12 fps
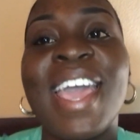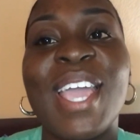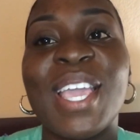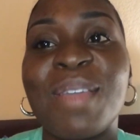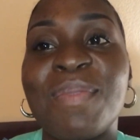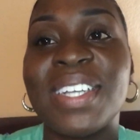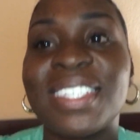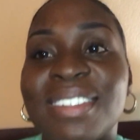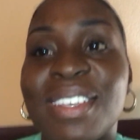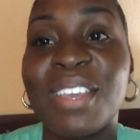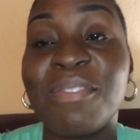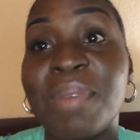and give
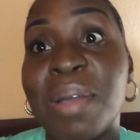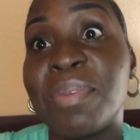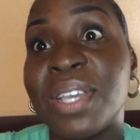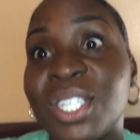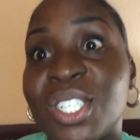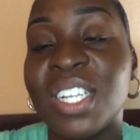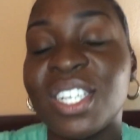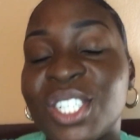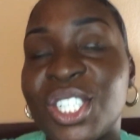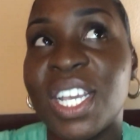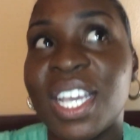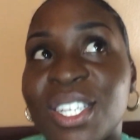my page a little
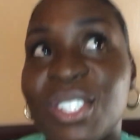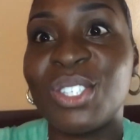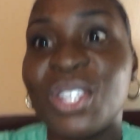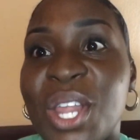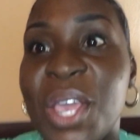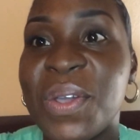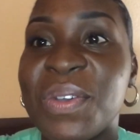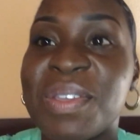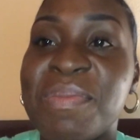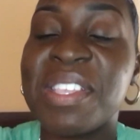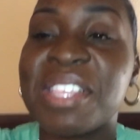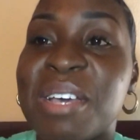chance, give
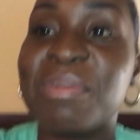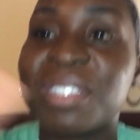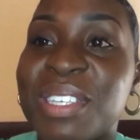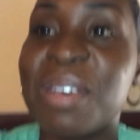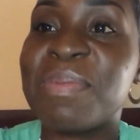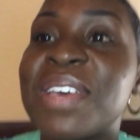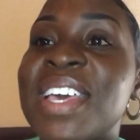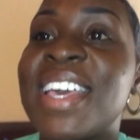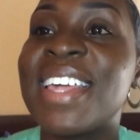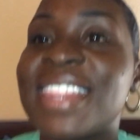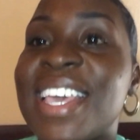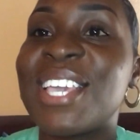me a thumbs up.
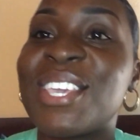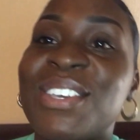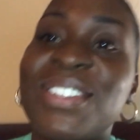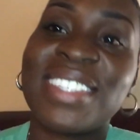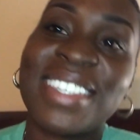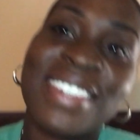Thank you. See